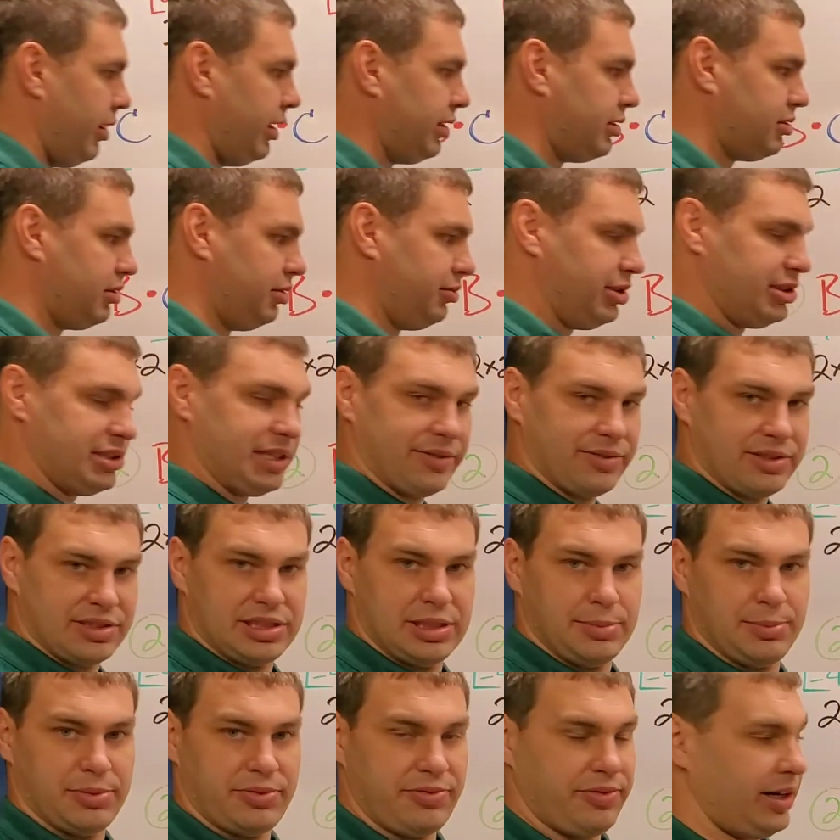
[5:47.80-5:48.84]
right, so then we just have to
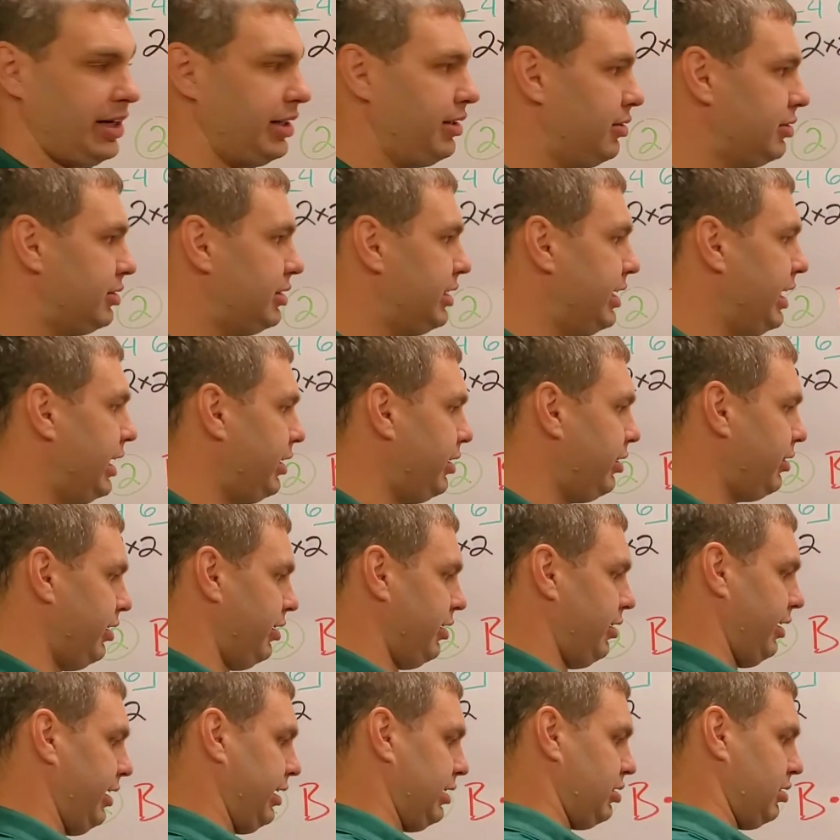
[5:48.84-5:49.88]
simplify those together,
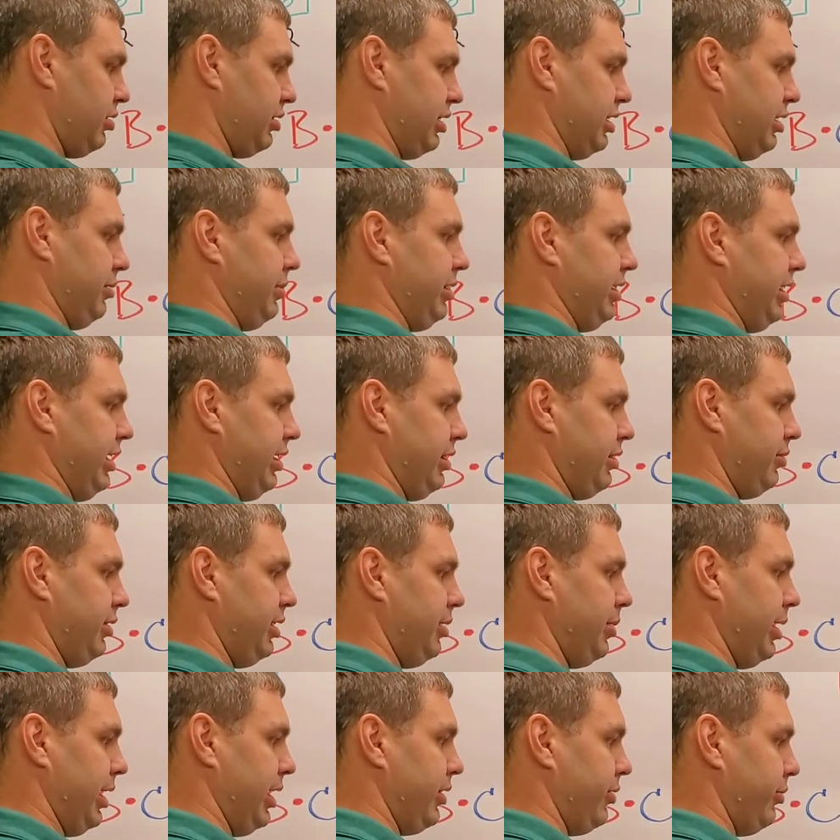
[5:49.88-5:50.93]
and our answer is going to be a three
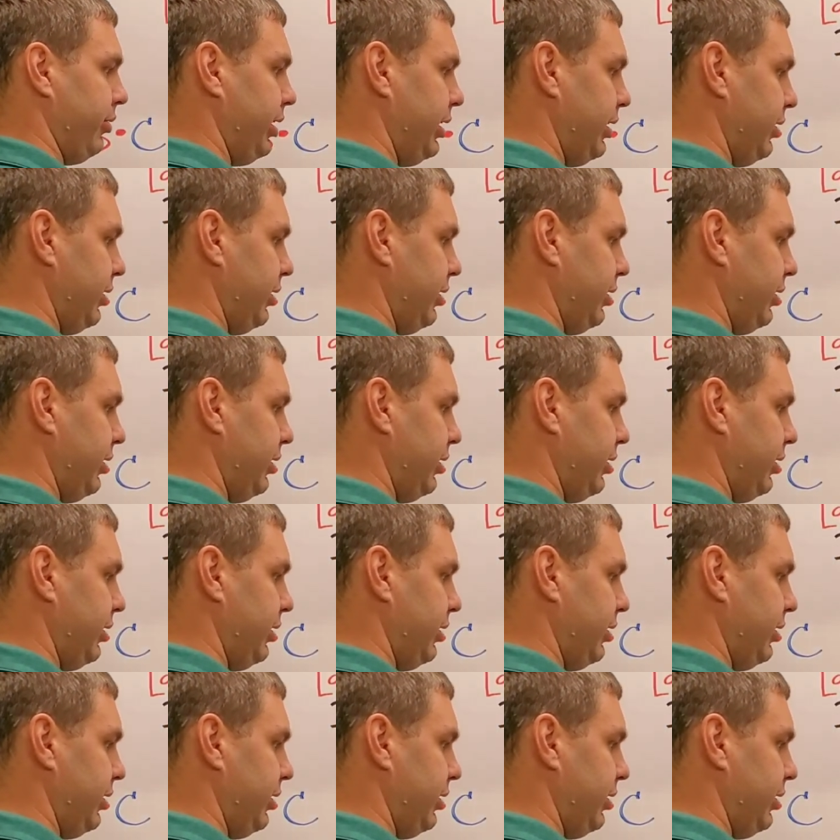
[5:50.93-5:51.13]
by three.